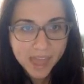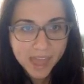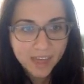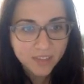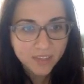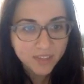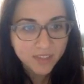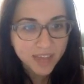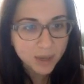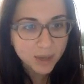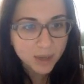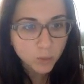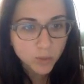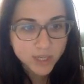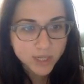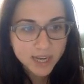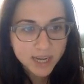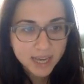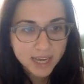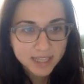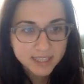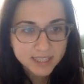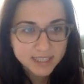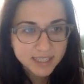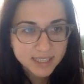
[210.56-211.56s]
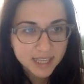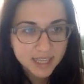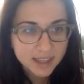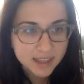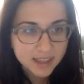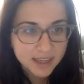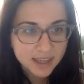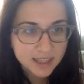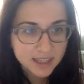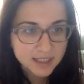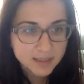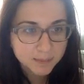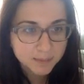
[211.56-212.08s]
they would not see
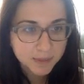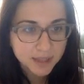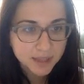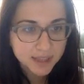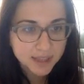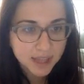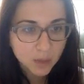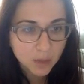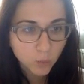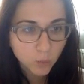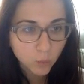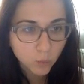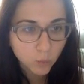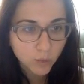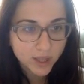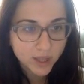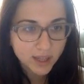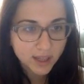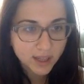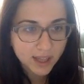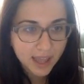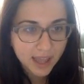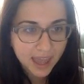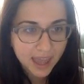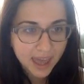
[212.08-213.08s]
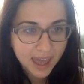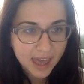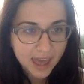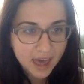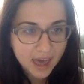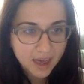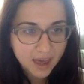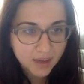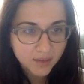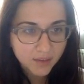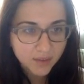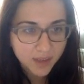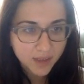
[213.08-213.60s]
this, but they will
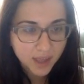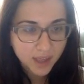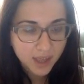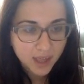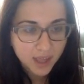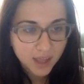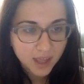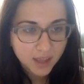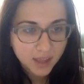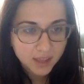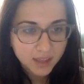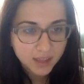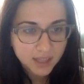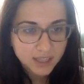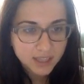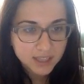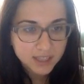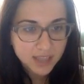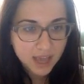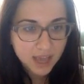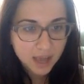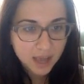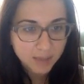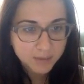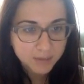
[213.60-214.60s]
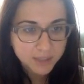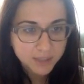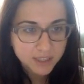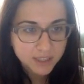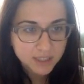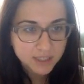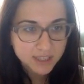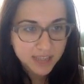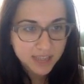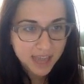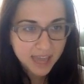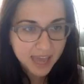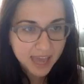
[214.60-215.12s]
have these
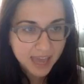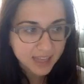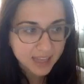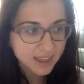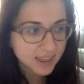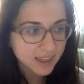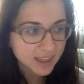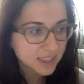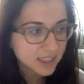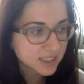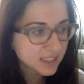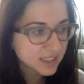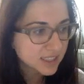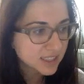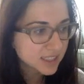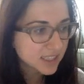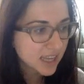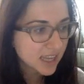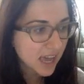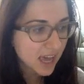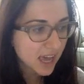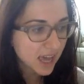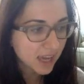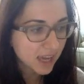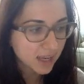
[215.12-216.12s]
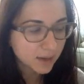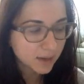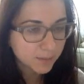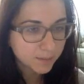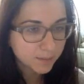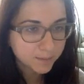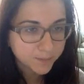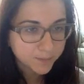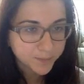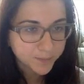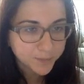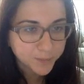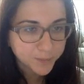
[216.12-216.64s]
options at the side.
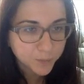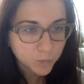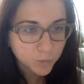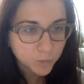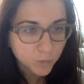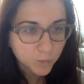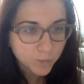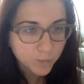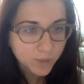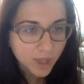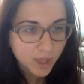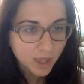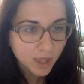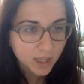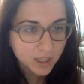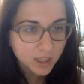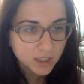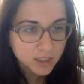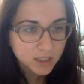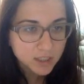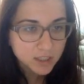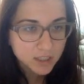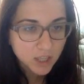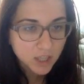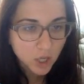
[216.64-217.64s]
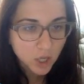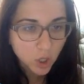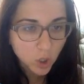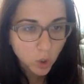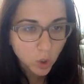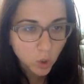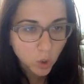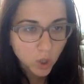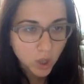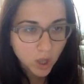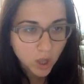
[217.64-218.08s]
So